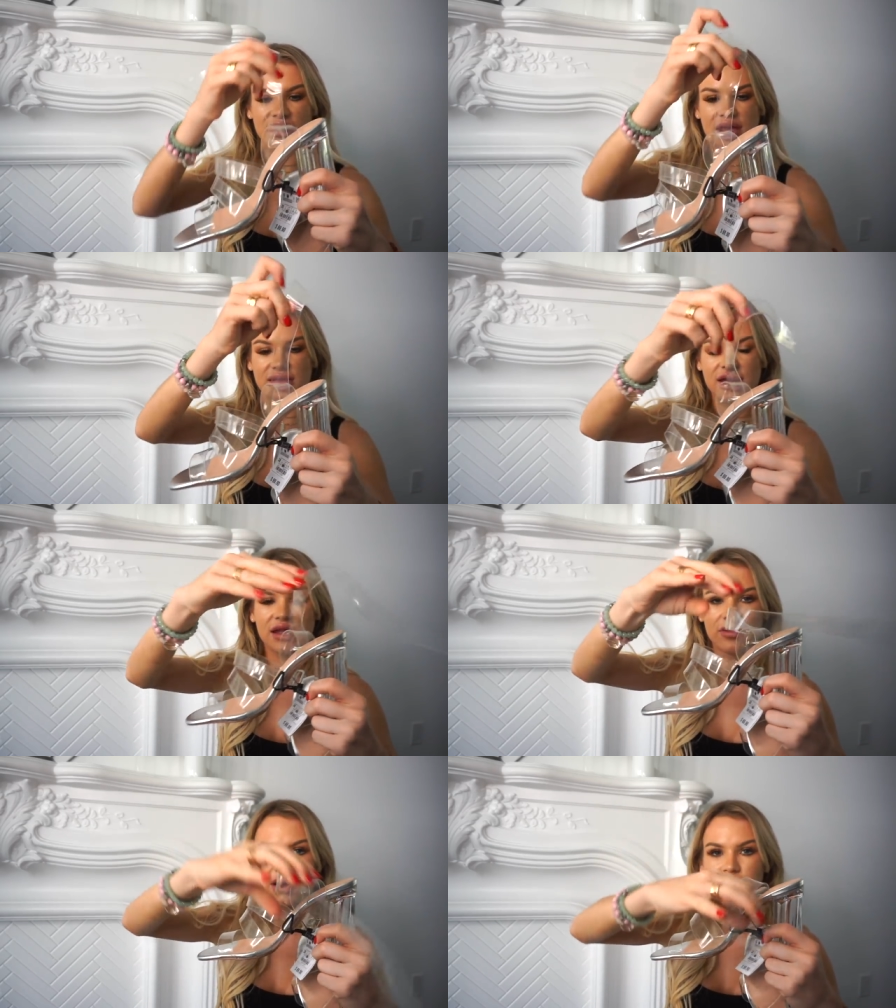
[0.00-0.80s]
then it
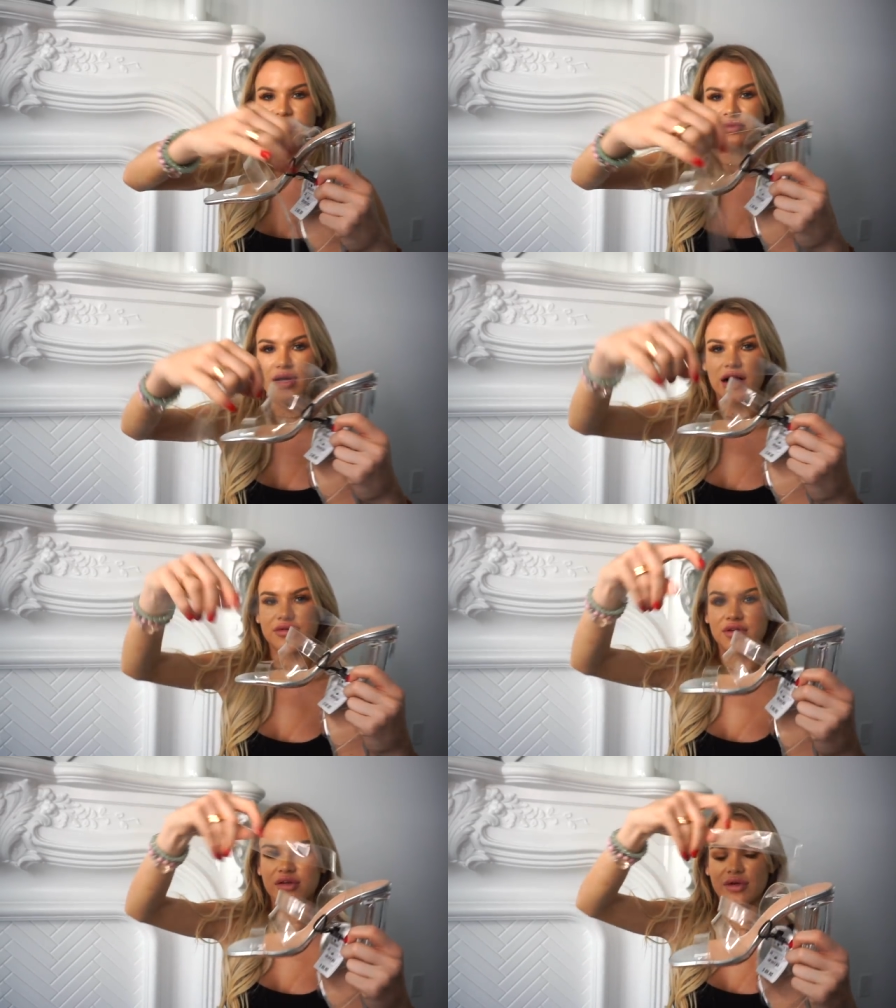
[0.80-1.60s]
like wraps
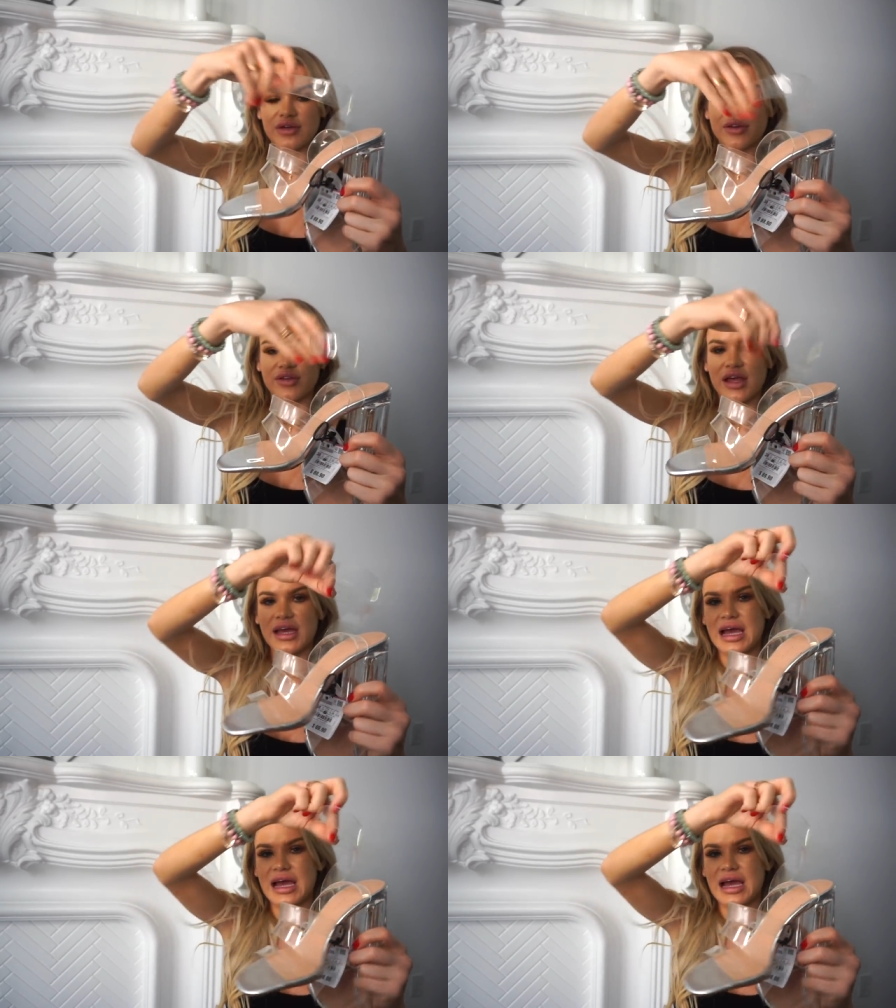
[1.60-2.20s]
around around your leg.